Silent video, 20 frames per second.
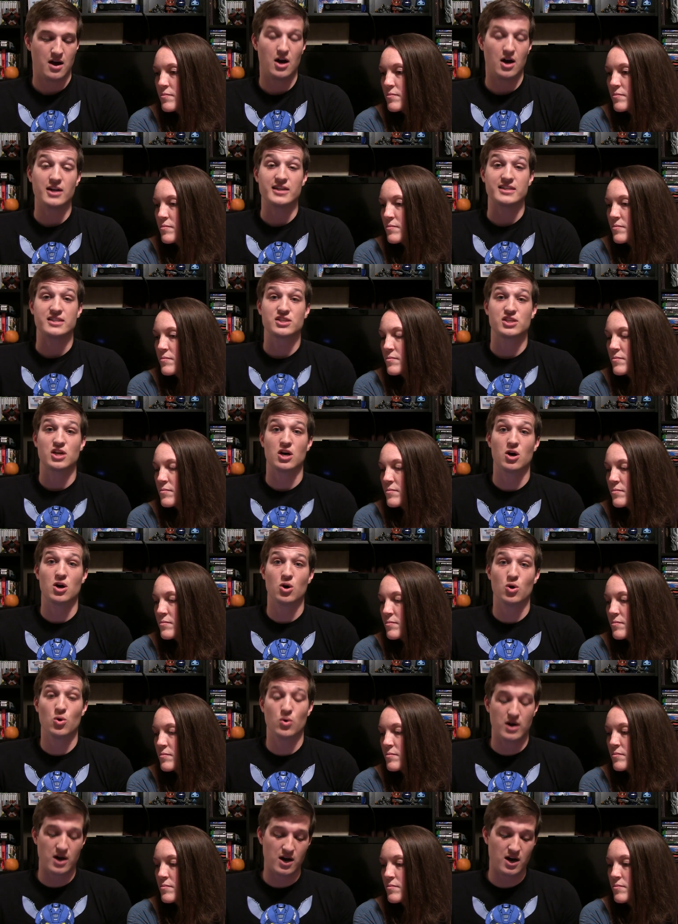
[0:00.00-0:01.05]
Speaker 1: All right,
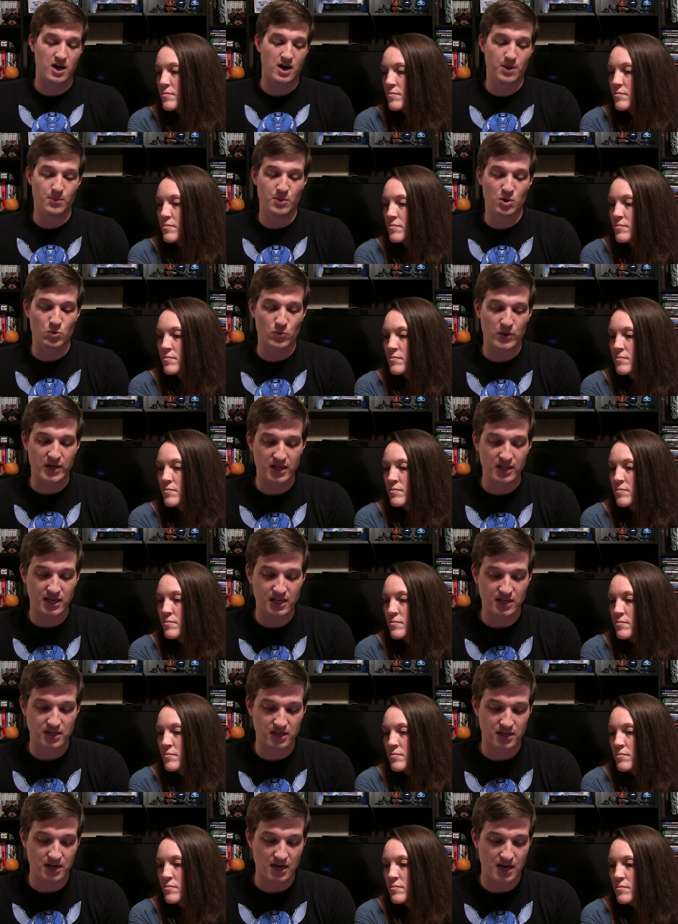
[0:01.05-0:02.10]
so um,
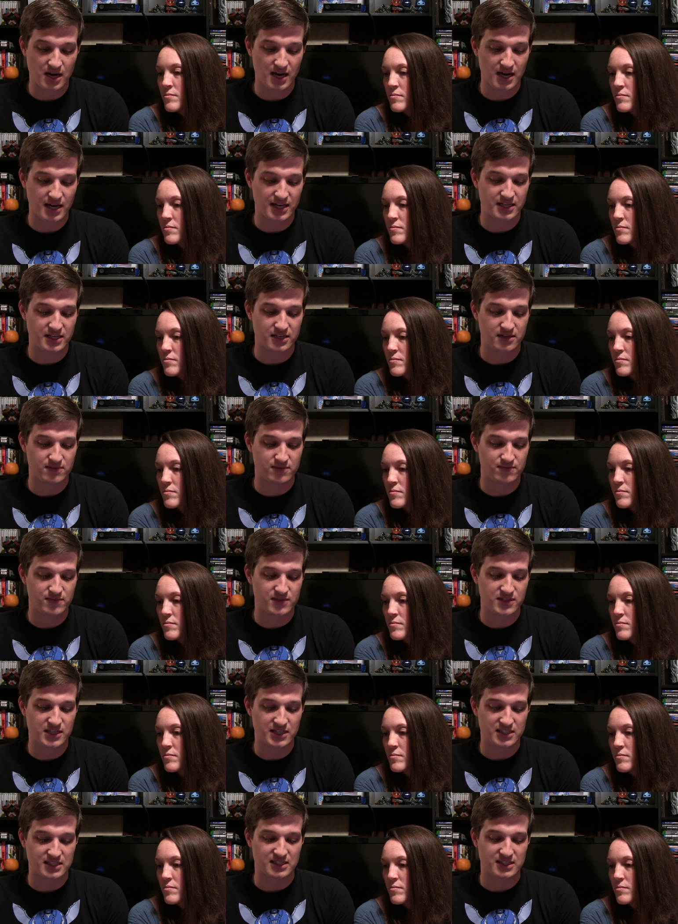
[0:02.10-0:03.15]
really. Uh,
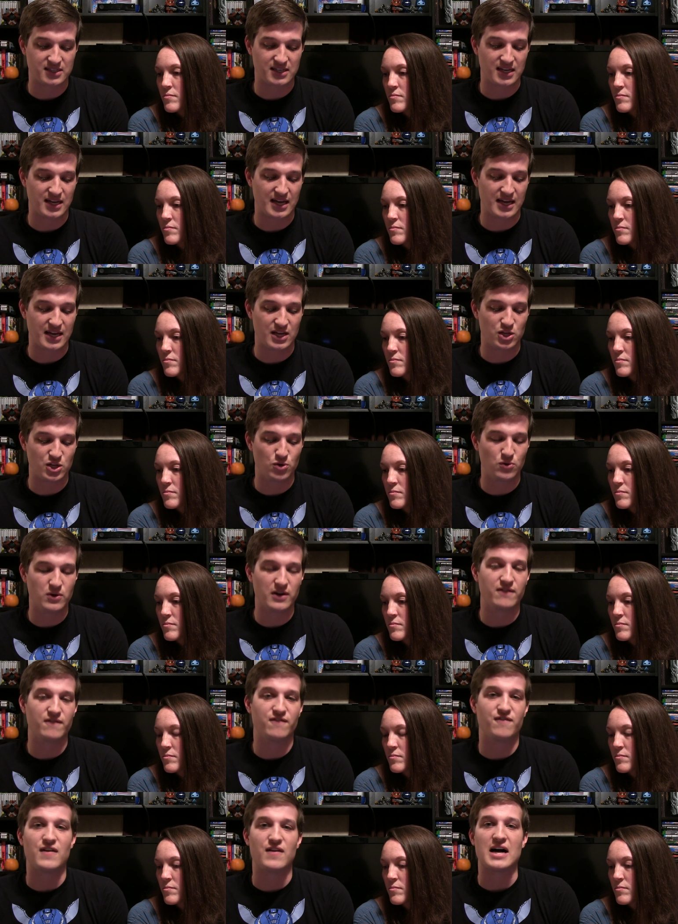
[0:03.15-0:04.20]
just you
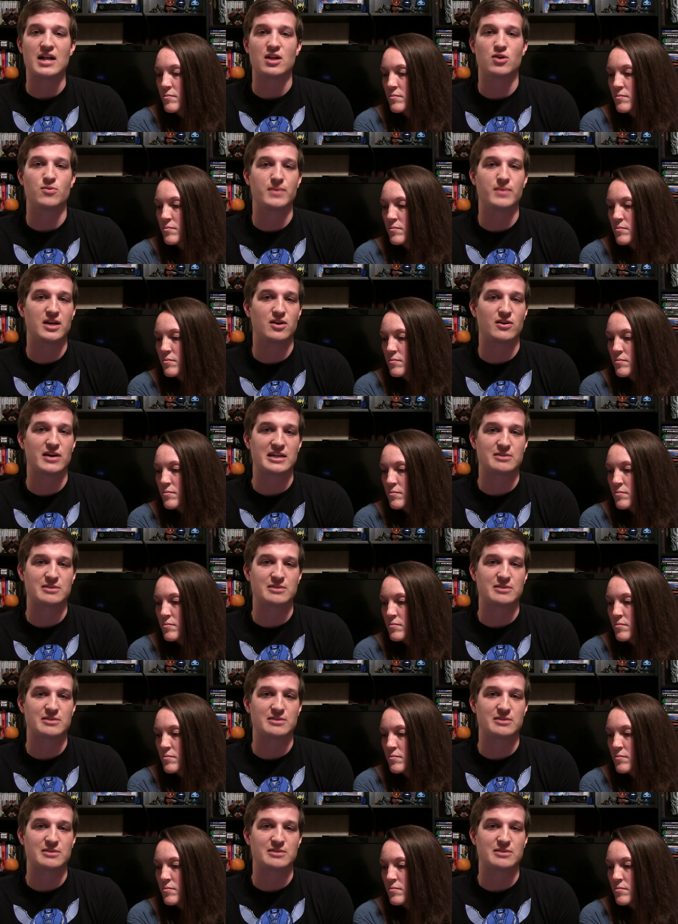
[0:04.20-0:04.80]
can follow me on